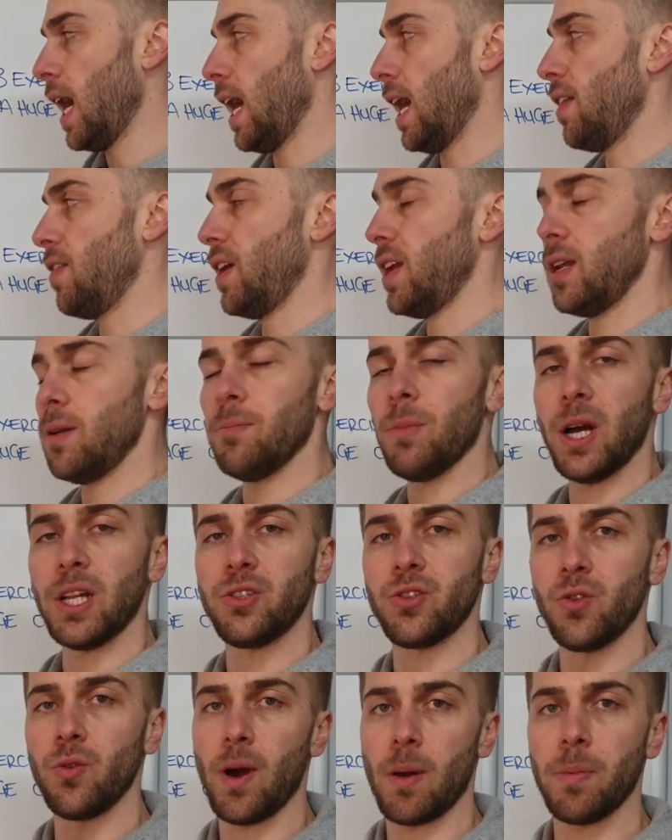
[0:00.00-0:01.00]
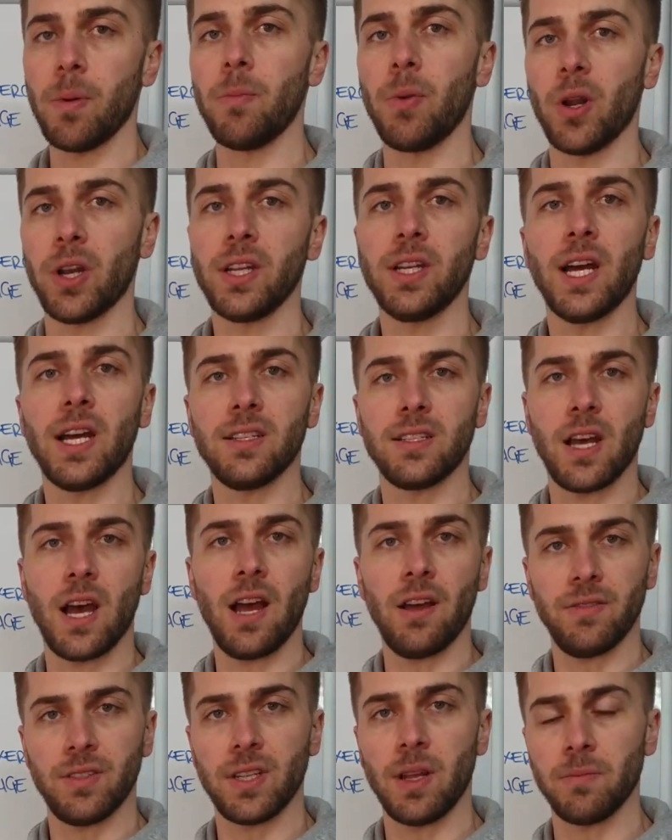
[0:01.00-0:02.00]
And then in my 2 upper body days, I
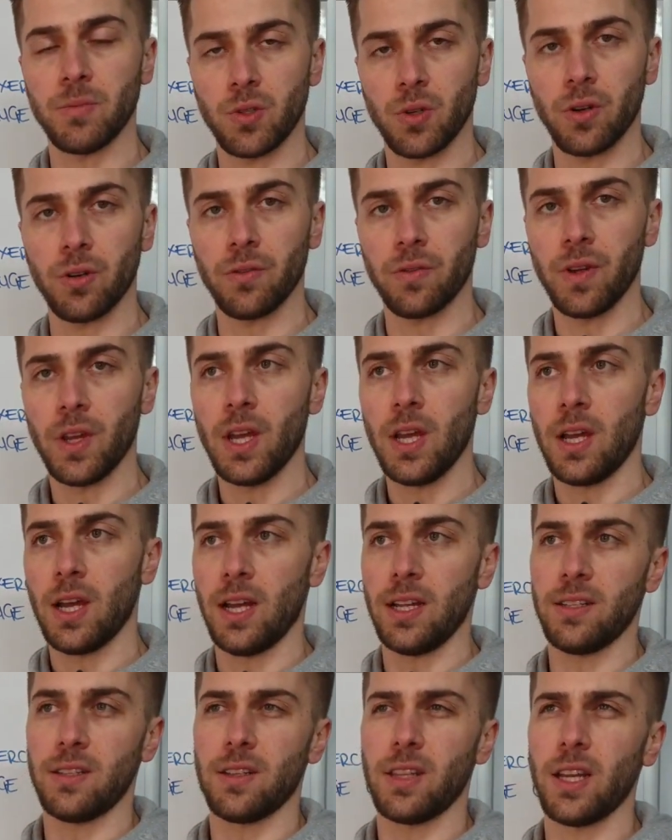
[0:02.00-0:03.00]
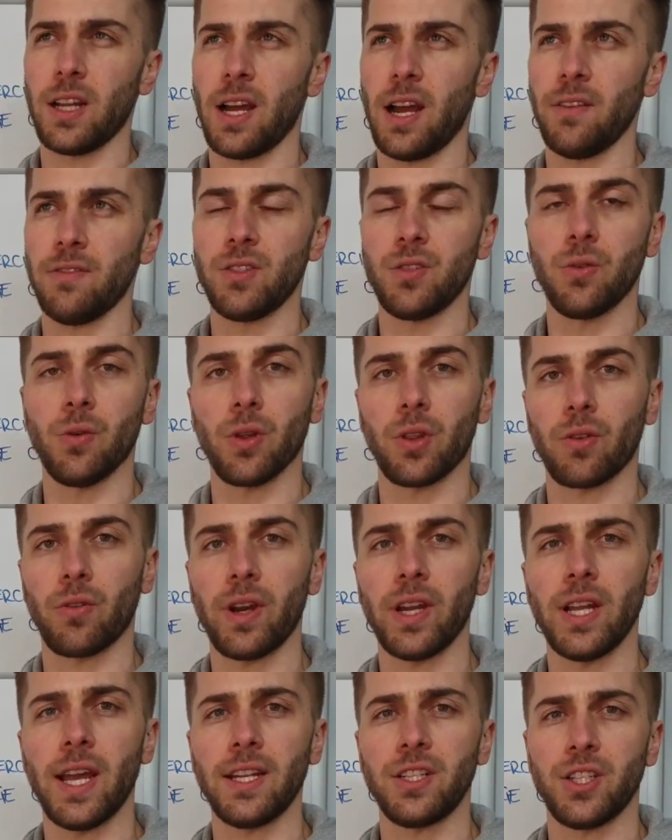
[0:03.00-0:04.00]
have some sort of, I think I have 2 or
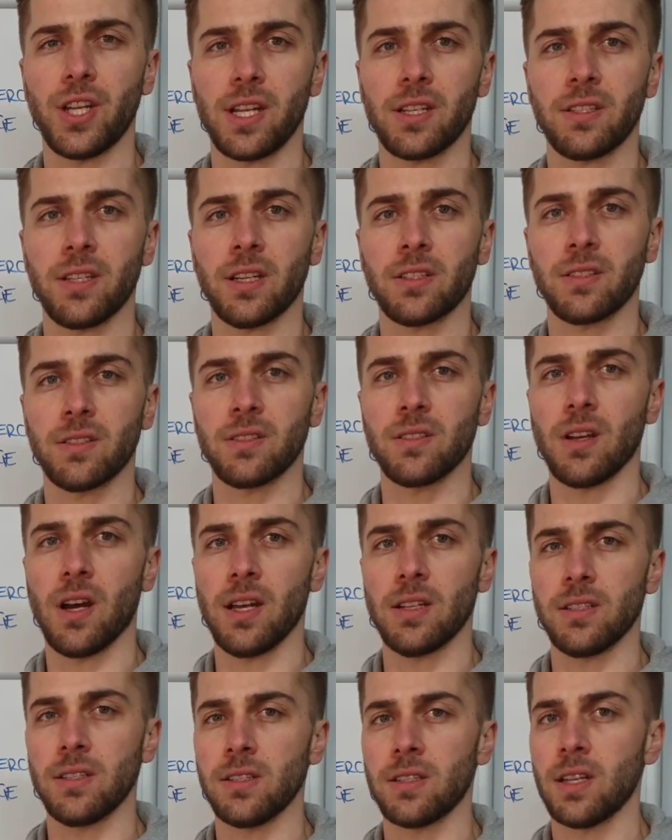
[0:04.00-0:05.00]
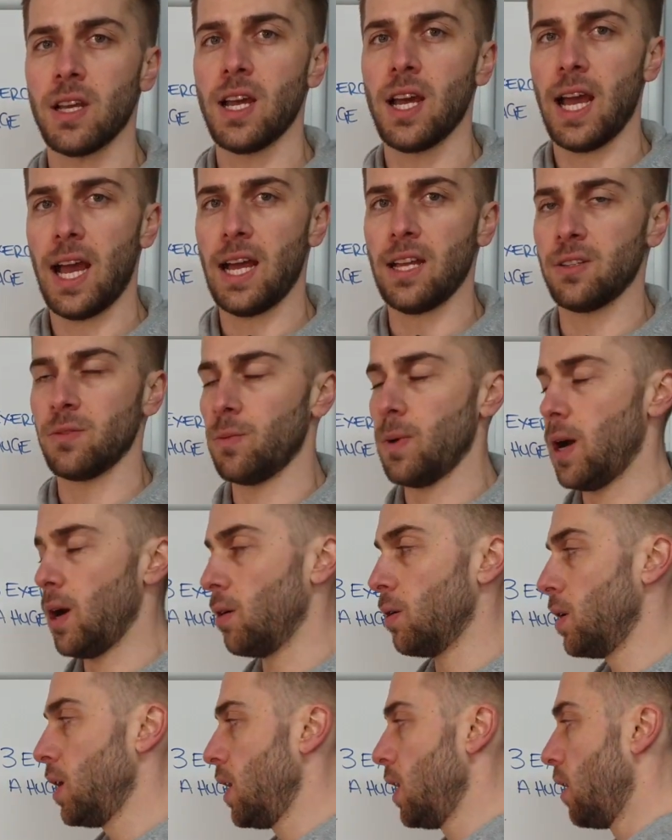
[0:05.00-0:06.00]
3 chest exercises as
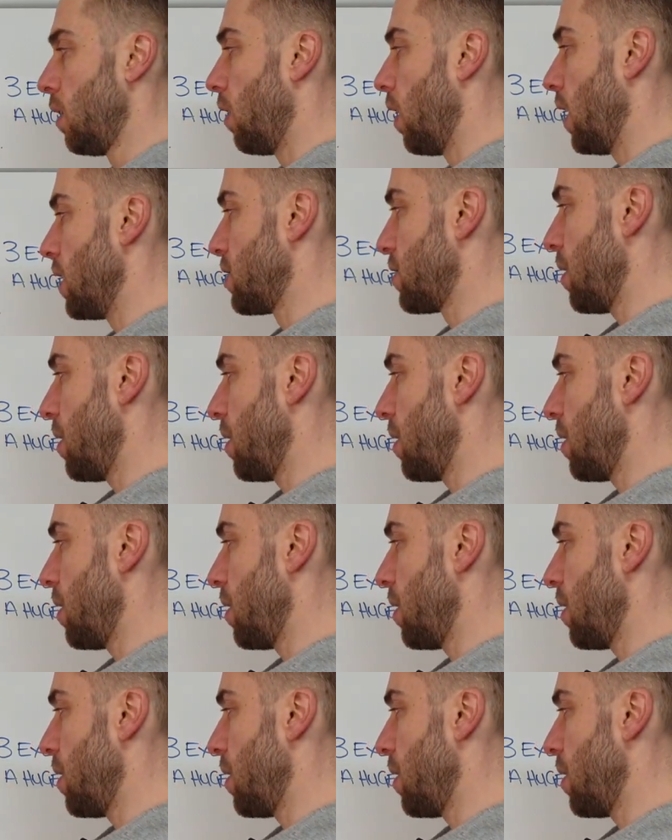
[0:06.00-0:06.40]
well, right?